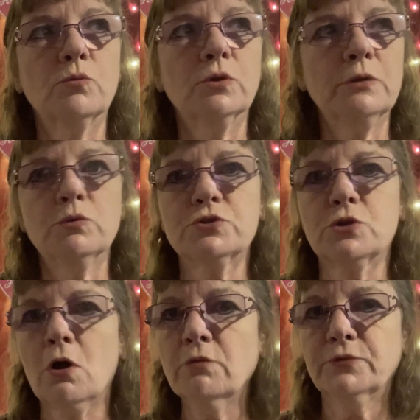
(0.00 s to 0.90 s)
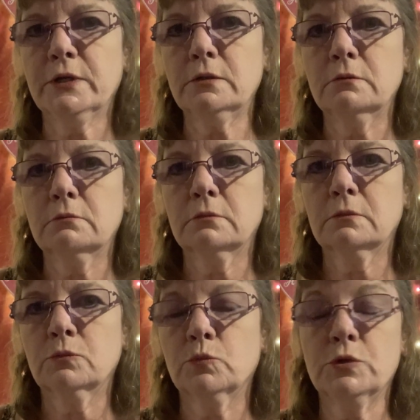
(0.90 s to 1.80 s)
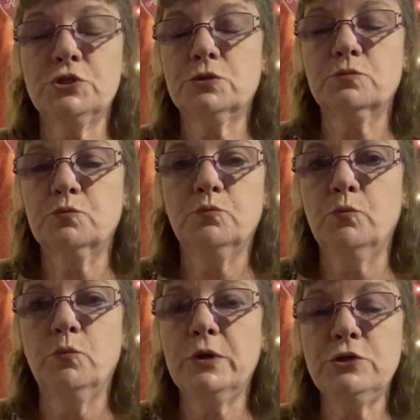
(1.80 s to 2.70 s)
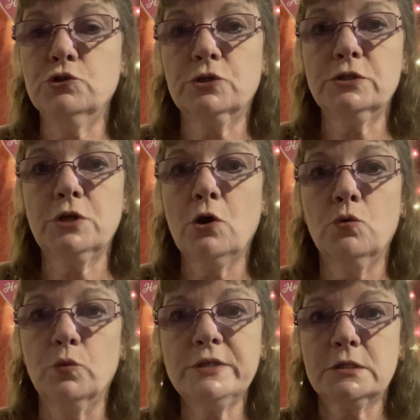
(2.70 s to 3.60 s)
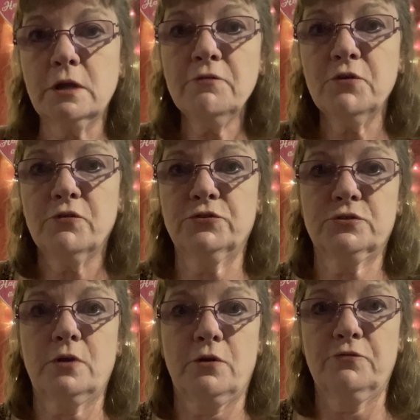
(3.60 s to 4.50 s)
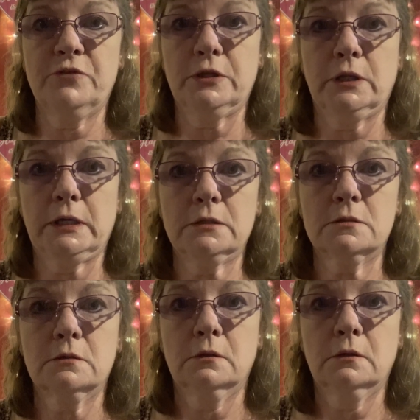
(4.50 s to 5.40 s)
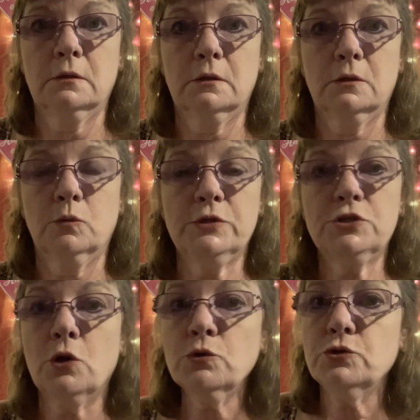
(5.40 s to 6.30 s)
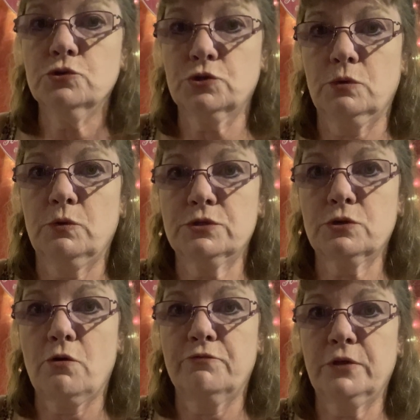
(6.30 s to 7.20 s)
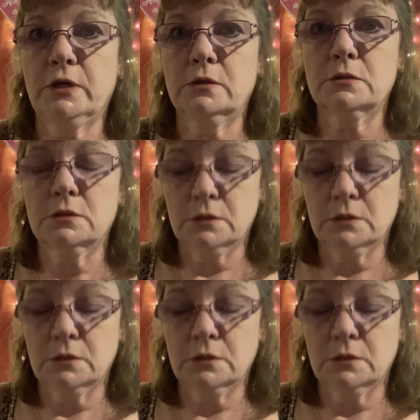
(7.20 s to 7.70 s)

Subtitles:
really resolved it, which we usually don't. We stuff our feelings. We don't usually resolve things.